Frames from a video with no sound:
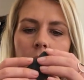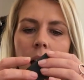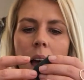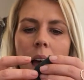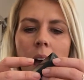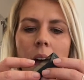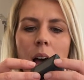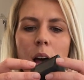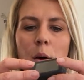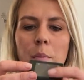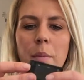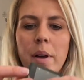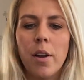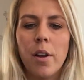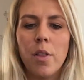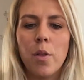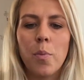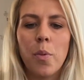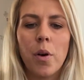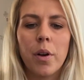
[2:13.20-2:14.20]
And
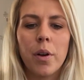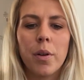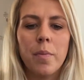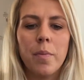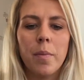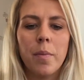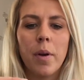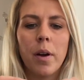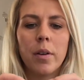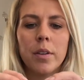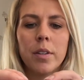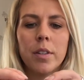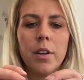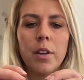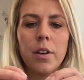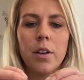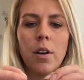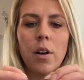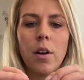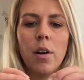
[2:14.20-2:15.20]
on the bottom, let's
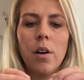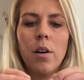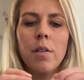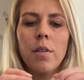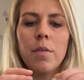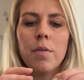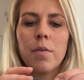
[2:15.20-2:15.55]
turn it off.